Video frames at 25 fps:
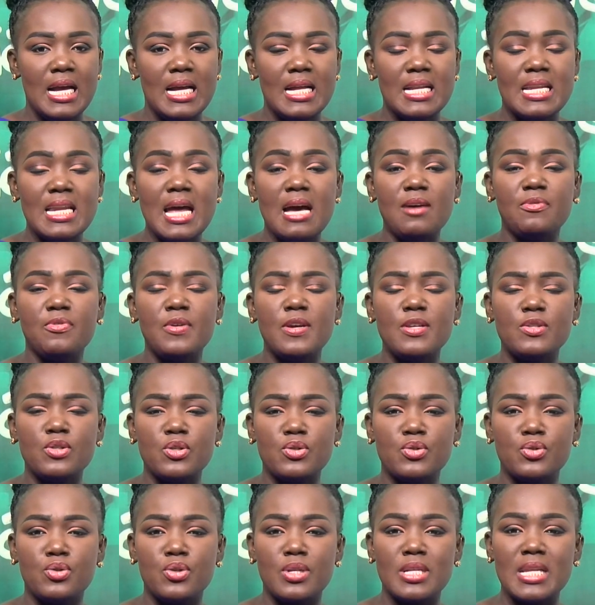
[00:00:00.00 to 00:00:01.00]
Nothing so
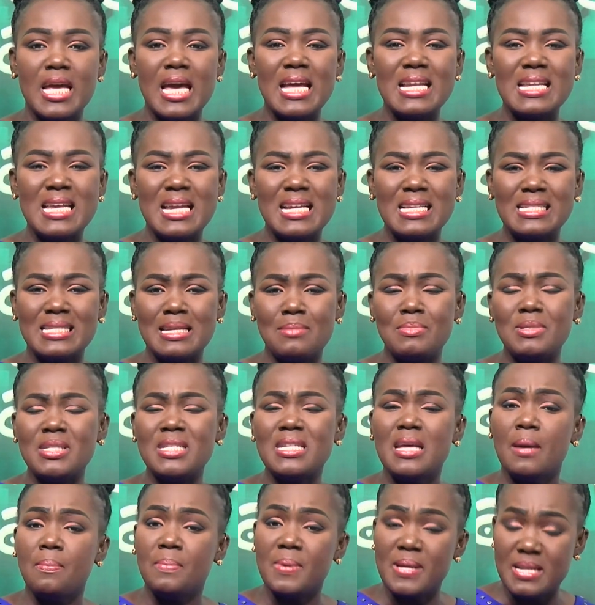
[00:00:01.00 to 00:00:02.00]
soon, dear, then they send me
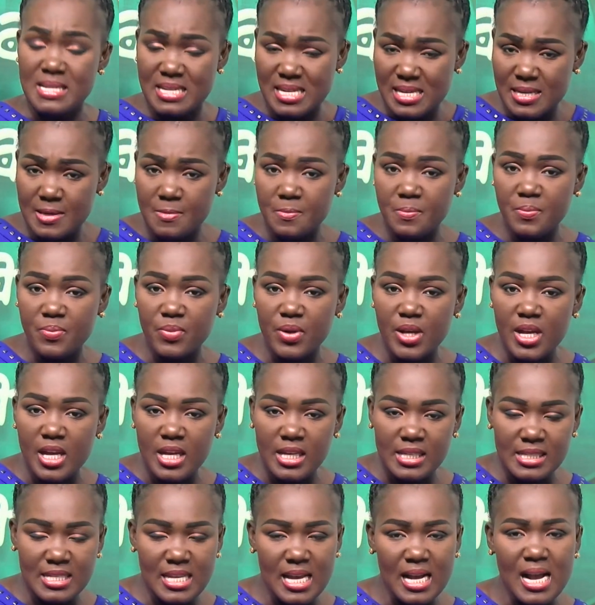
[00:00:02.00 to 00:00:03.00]
see a pedin.
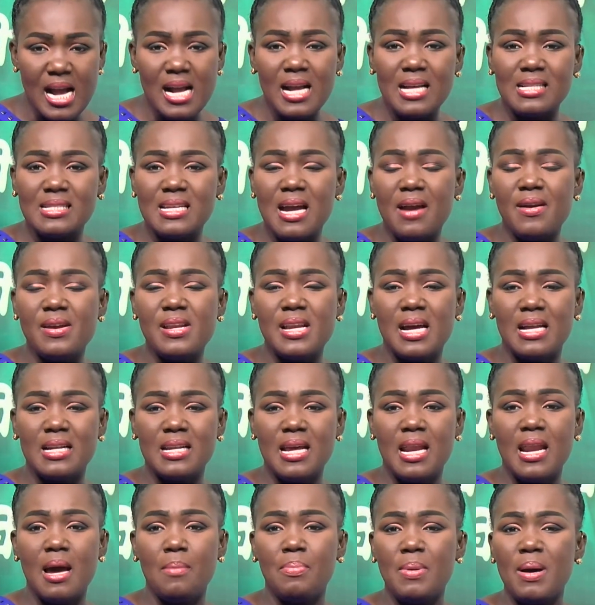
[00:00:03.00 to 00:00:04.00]
See a cacasarin and
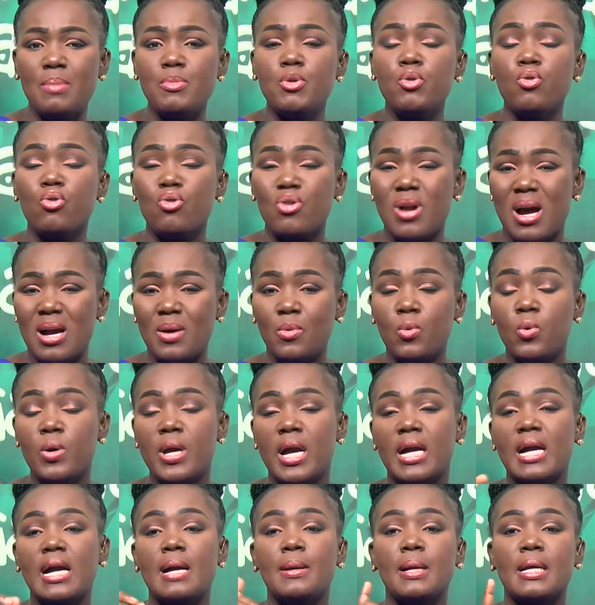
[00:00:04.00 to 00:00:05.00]
dana, Pammy will cry, oh, a
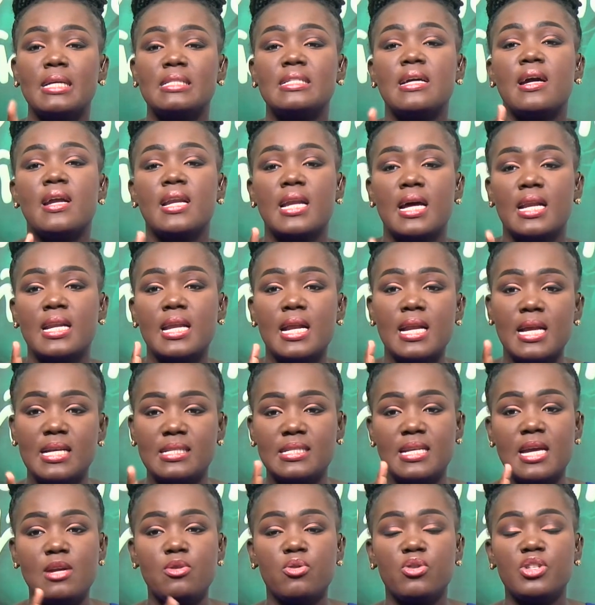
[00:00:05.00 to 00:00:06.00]
cacasarin and dana,
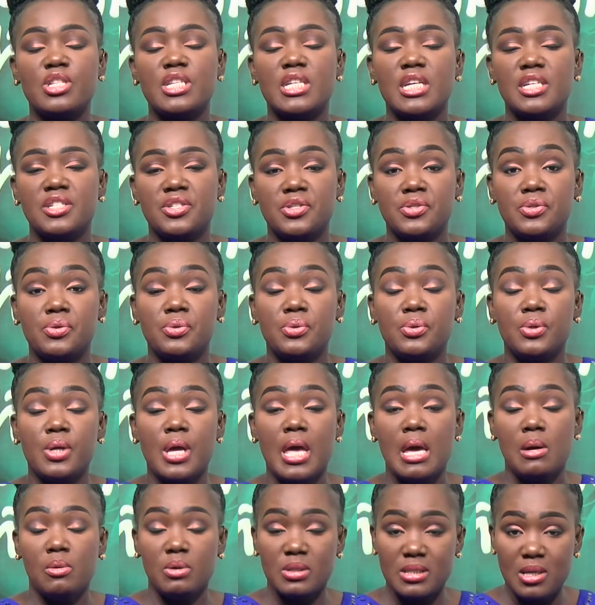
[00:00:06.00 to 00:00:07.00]
send or say just.
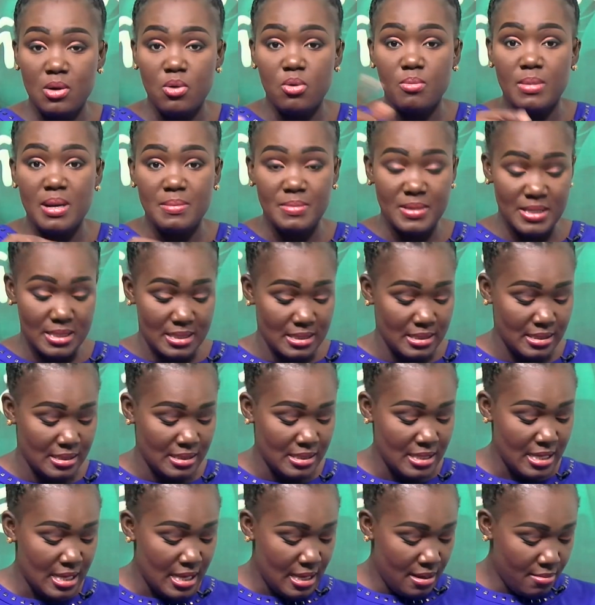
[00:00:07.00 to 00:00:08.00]
It was our mammy dean.
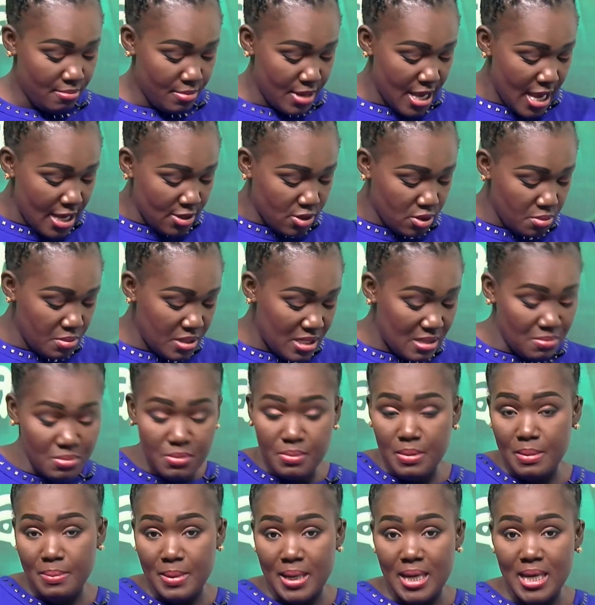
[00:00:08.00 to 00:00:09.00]
Me answer me the
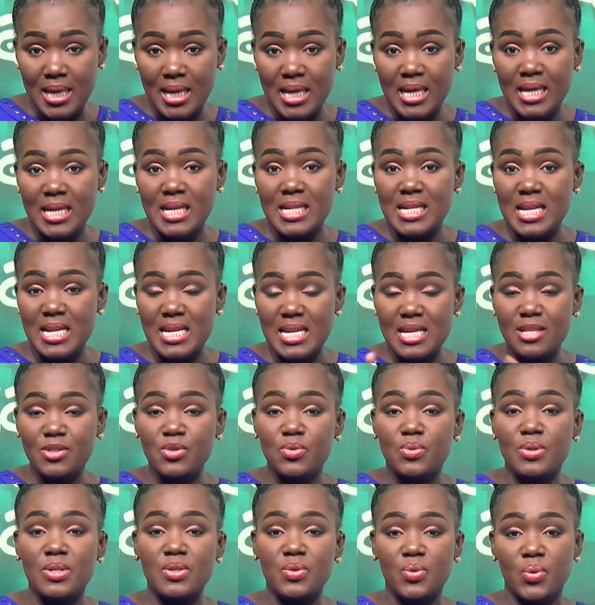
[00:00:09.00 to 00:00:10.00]
beba. Not
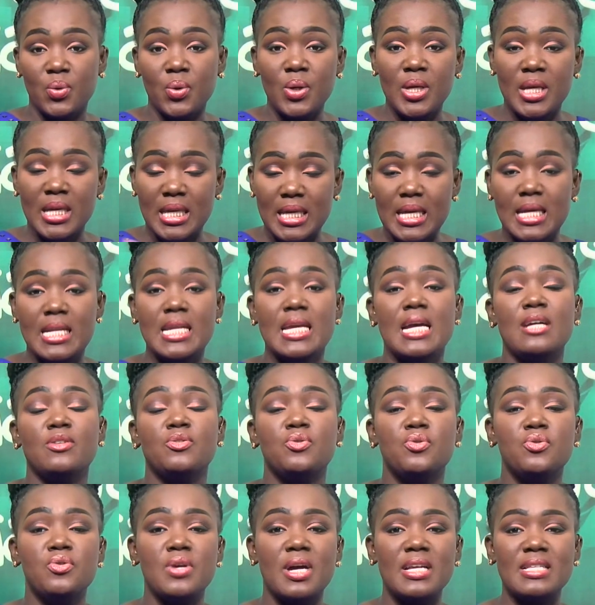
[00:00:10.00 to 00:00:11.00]
next week, no. Yet they are
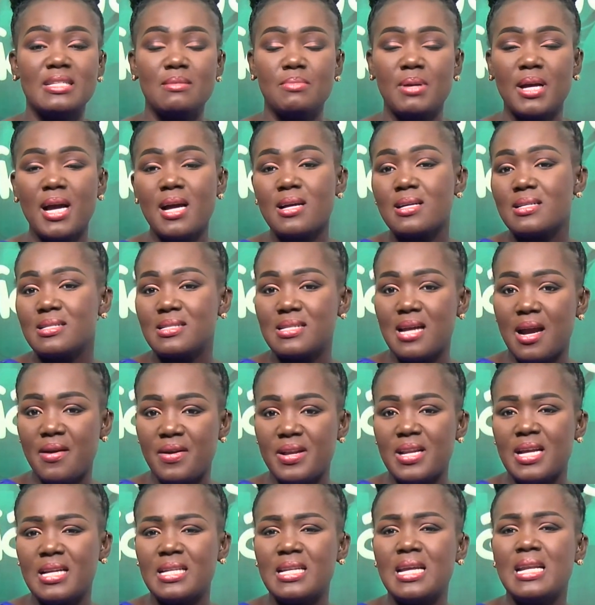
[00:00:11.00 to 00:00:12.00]
two giants, make a
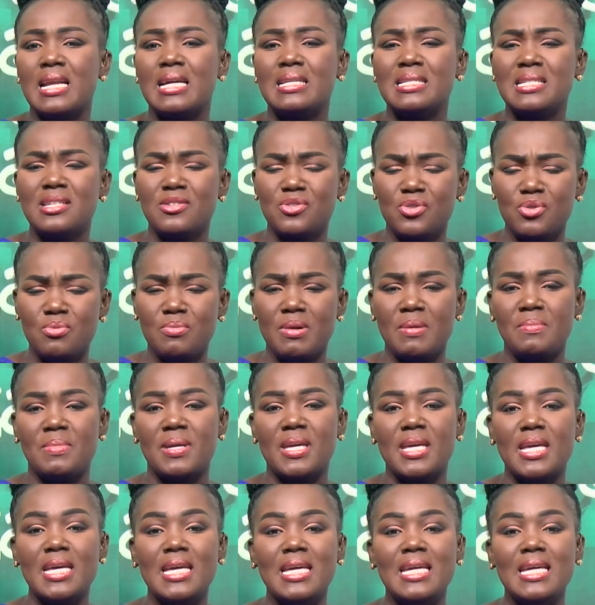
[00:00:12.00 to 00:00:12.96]
cacasarin and dana, just so mammy.